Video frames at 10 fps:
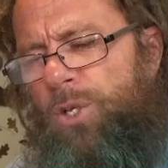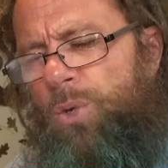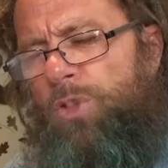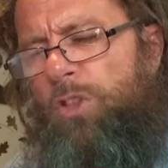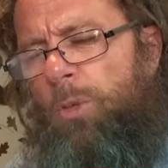
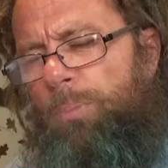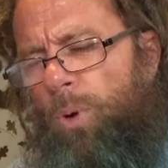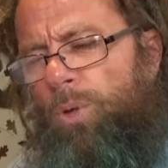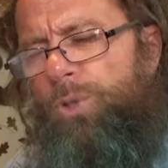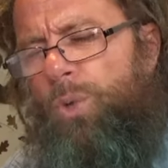you that the
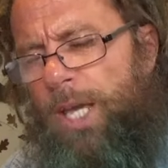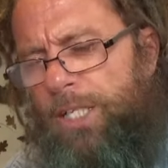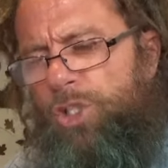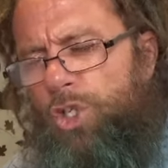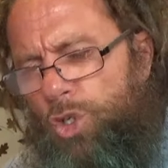portal
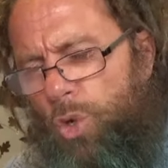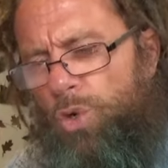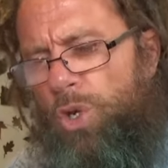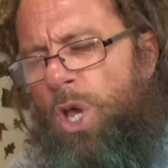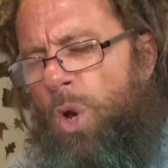into
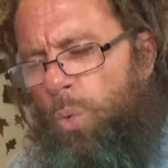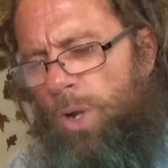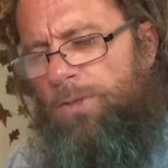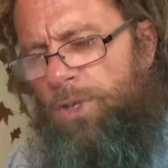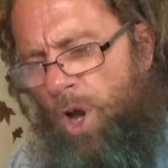union
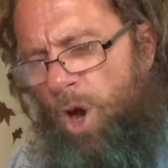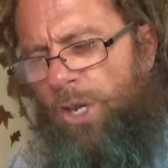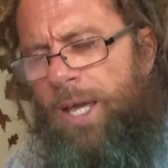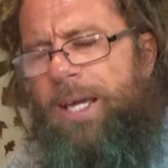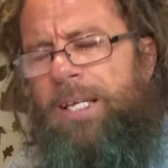with
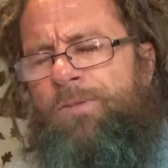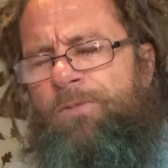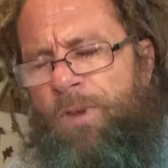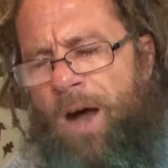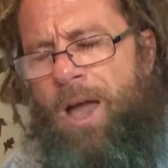God is
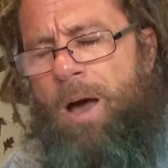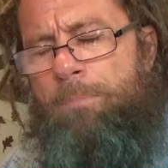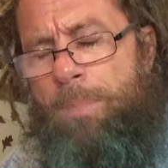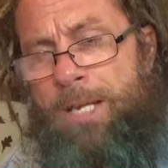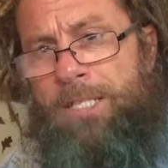via
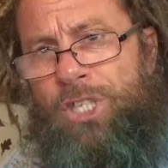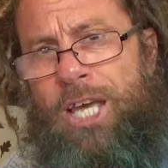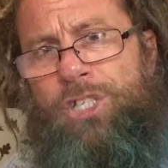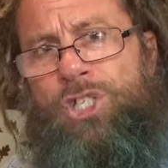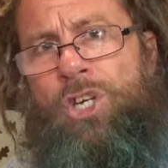
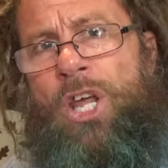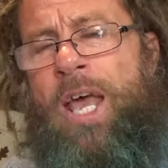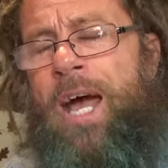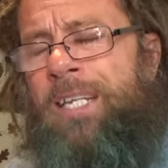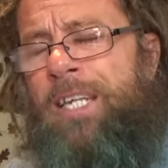meditation.
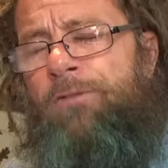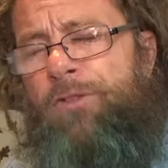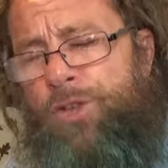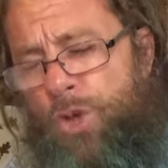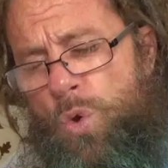And if
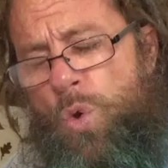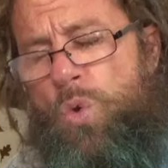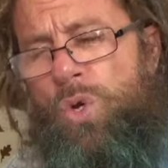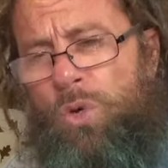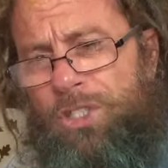
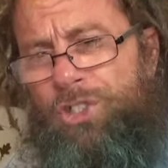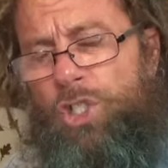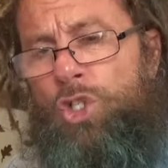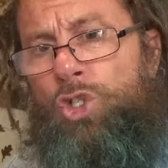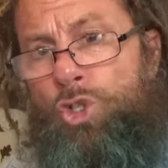you
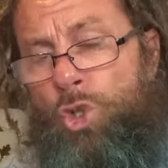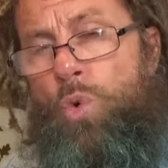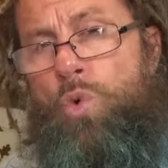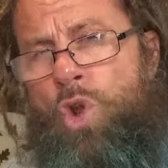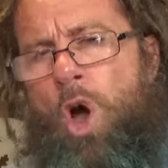Christians
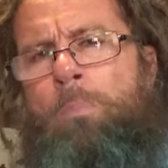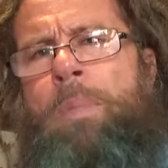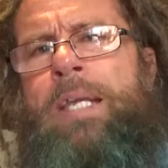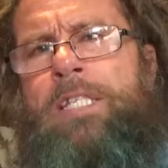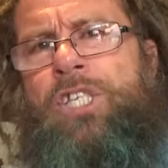do not
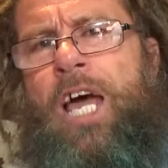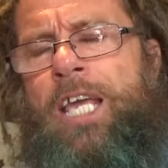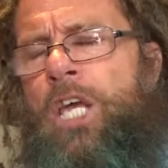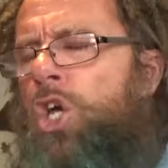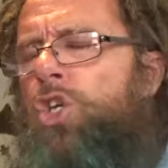
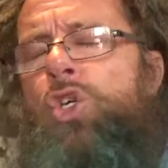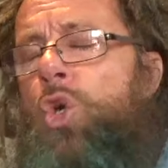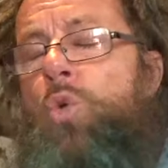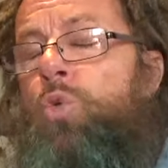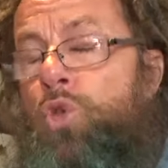meditate,
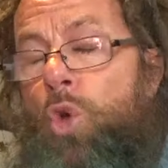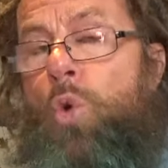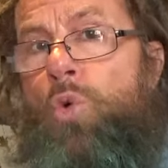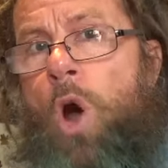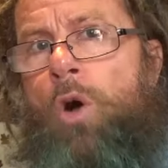you
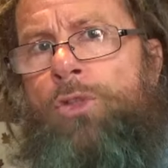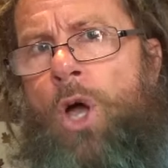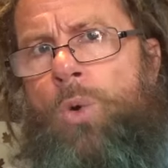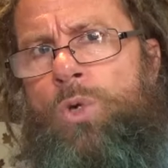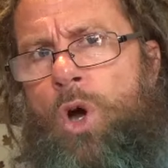do not
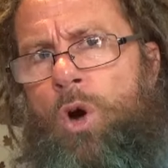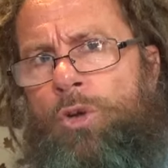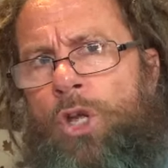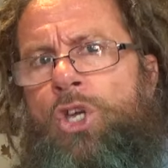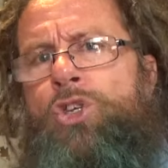know
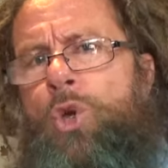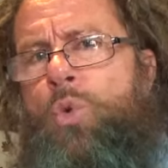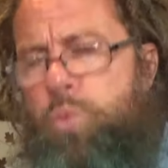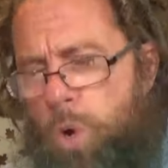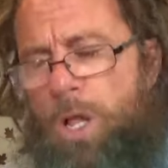God. You
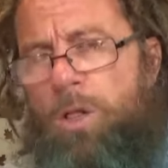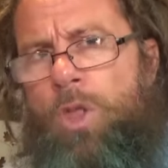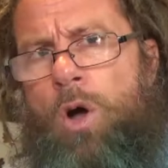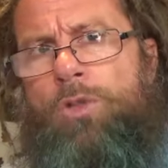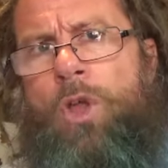will
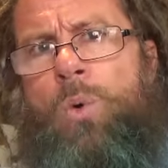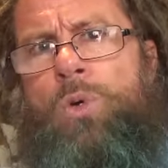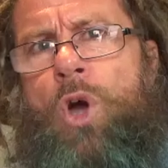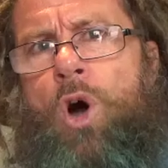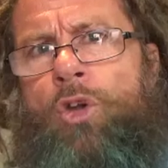not know
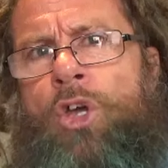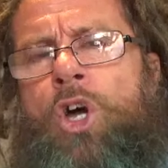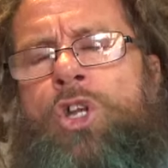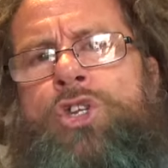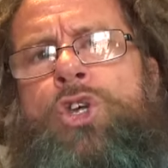God
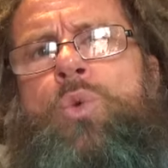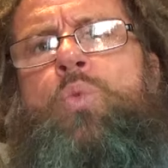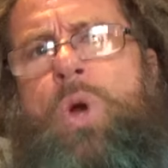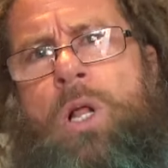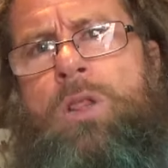and you
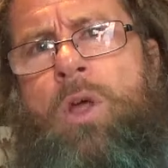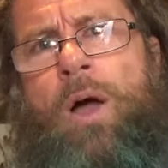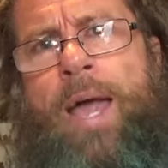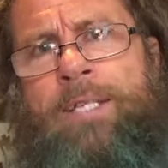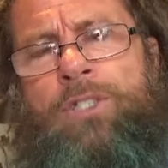will
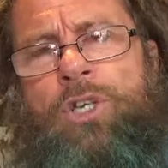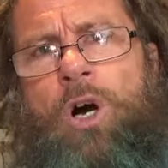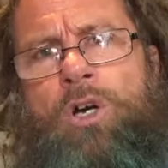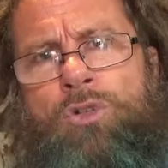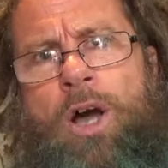not
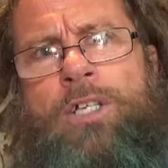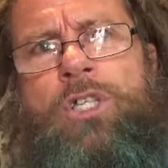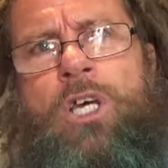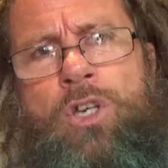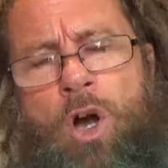enter
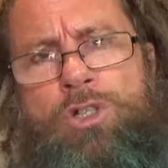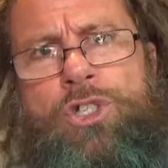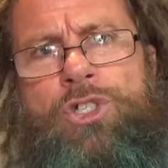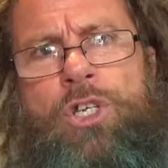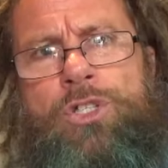Christ
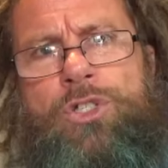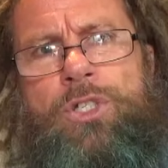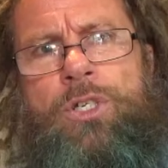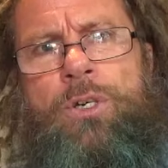consciousness.